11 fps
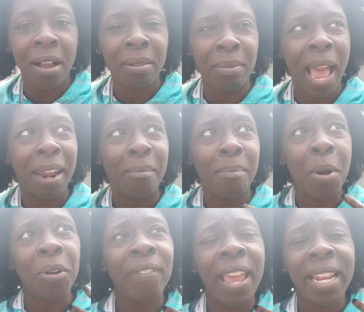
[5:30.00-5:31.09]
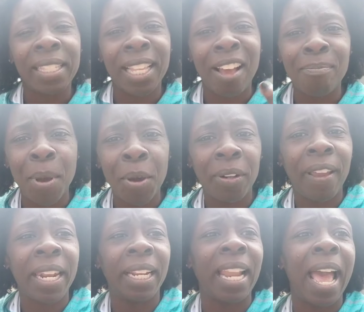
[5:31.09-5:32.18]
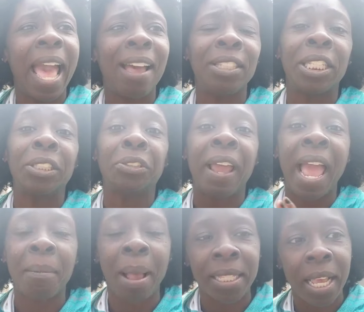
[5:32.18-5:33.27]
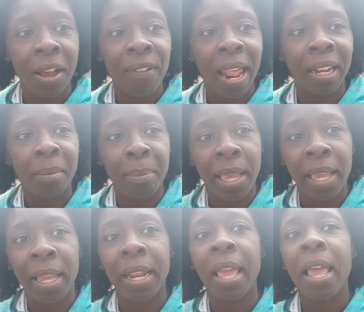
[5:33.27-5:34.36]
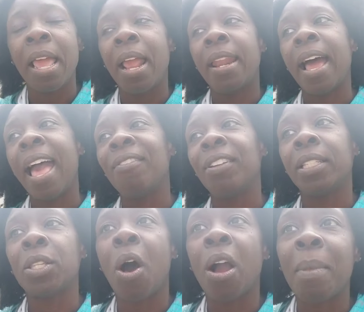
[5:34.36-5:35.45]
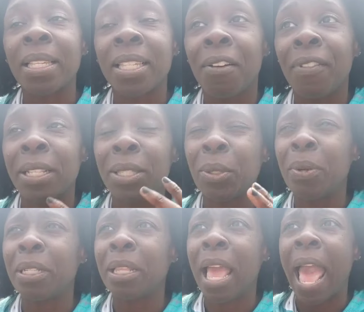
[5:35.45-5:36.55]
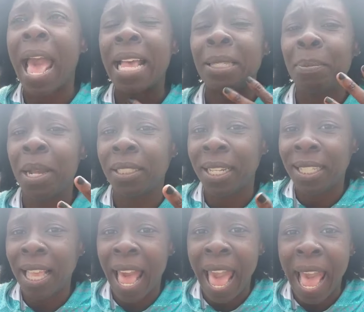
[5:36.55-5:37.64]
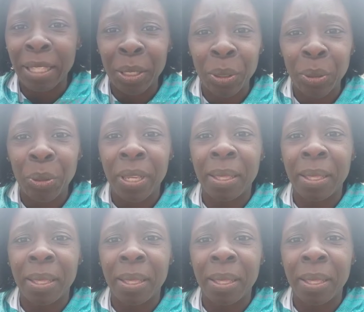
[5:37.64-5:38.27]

kind of motivated, self-motivated, not having to drag myself out of the bed, not having to talk myself into it as much as I had to in the